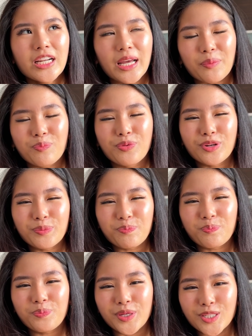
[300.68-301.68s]
like pretty
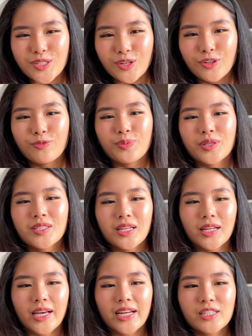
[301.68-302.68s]
pissed off because they're
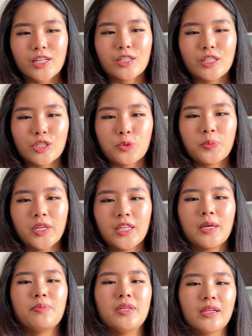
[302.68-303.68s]
like, I didn't anticipate
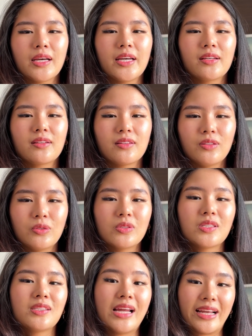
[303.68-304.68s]
there being like, you know,
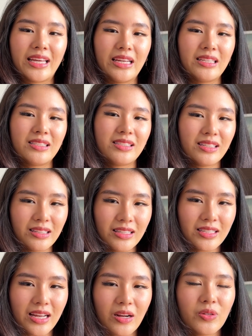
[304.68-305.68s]
staircase in
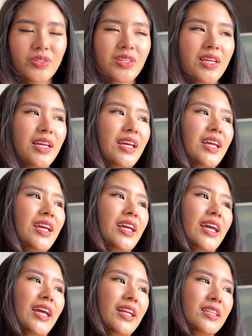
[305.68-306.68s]
this house.
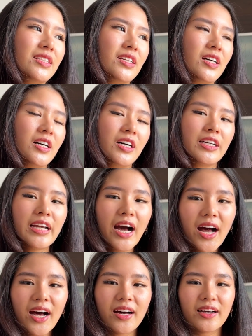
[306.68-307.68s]
And
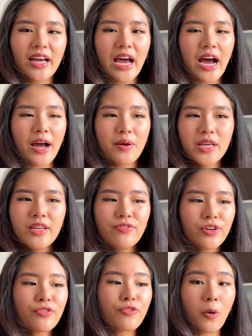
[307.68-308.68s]
yeah,
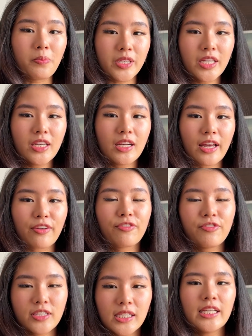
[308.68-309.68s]
even for me, like
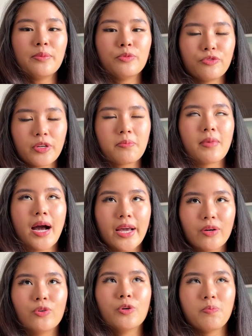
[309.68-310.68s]
physically moving my
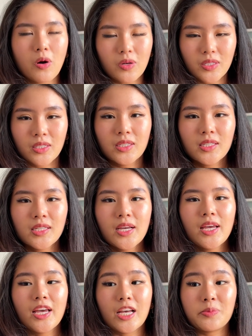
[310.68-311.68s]
own boxes
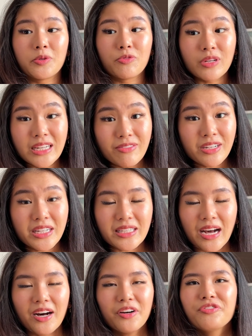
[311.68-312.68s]
has been really
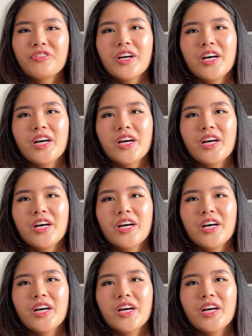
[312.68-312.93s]
tough.